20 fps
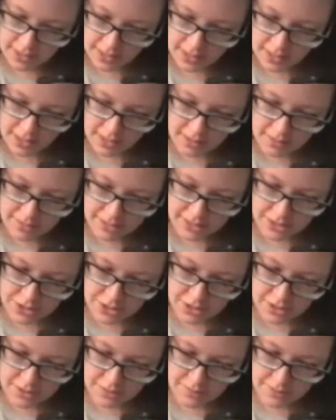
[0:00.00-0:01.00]
um, it's
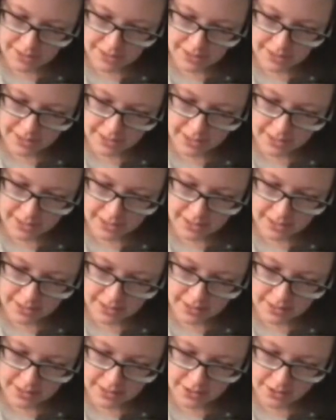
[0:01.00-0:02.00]
just basically,
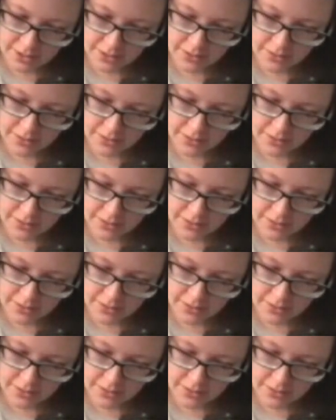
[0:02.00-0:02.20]
you know,